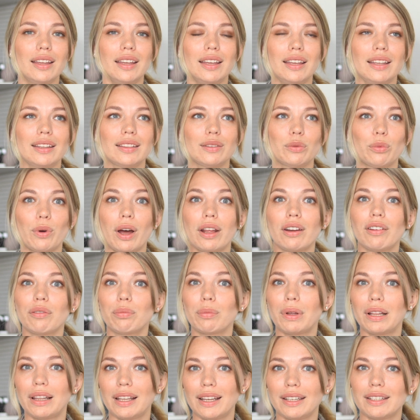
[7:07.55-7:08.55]
In one of
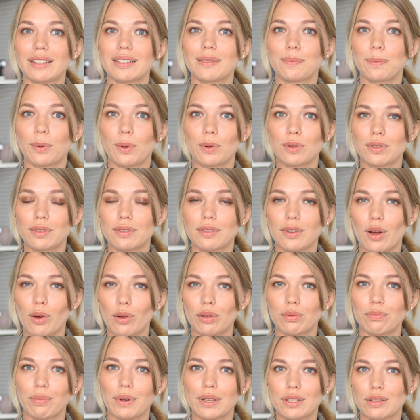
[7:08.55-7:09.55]
my latest posts
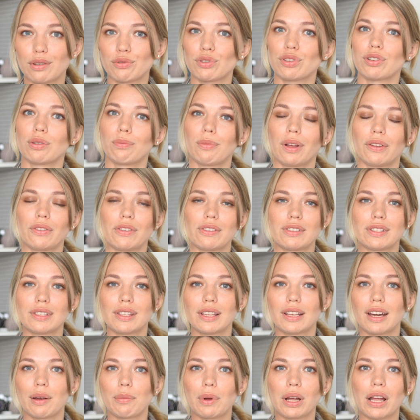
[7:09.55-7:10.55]
on by Social Mafia
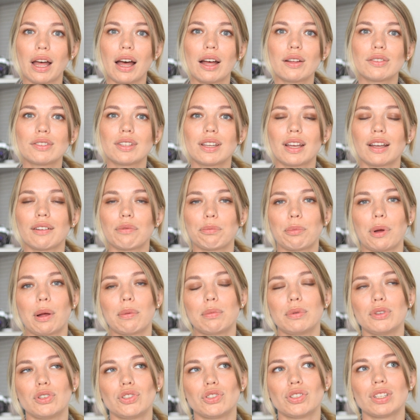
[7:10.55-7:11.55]
Instagram account, I have
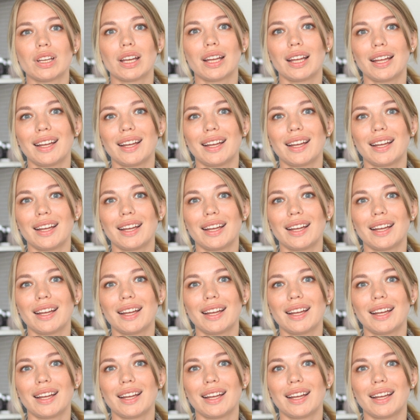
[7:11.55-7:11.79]
published